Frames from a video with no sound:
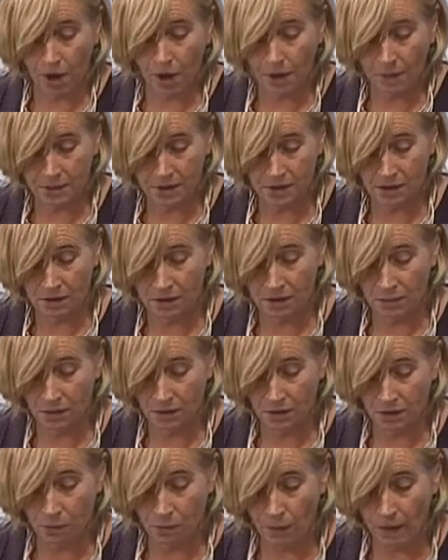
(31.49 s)
obstacles put
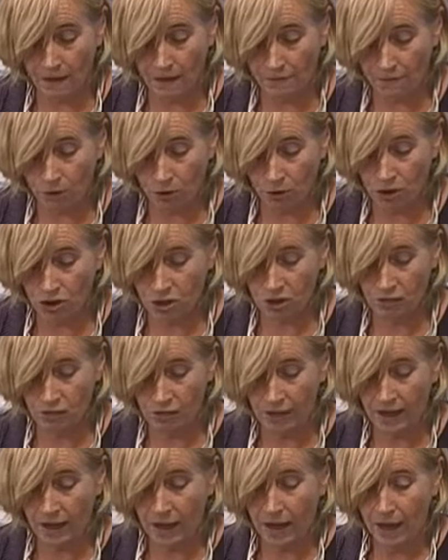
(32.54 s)
in the way for
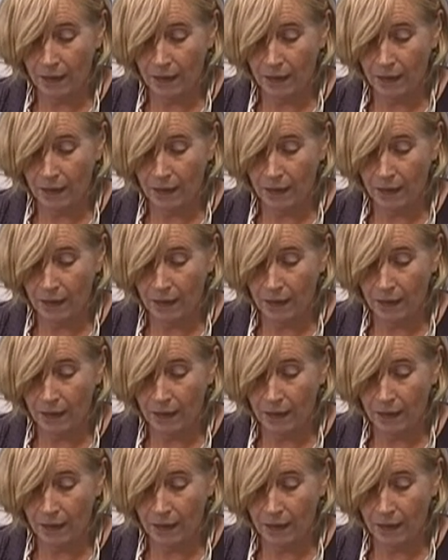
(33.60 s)
children